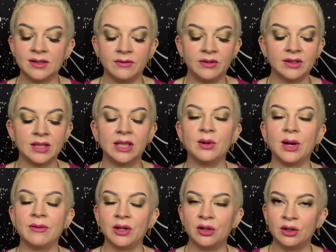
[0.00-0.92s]
It feels like you
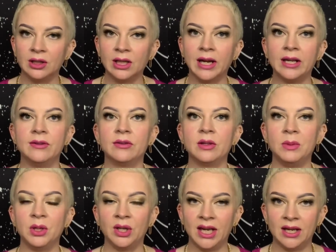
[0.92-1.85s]
have a good line of
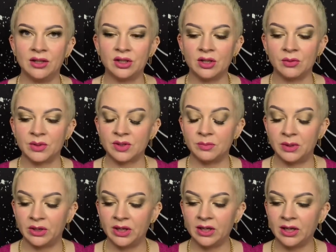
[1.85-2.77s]
communication with
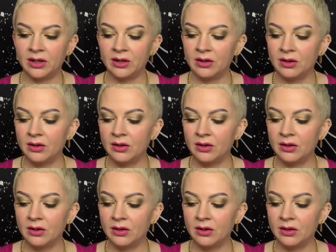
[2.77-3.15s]
spirit here.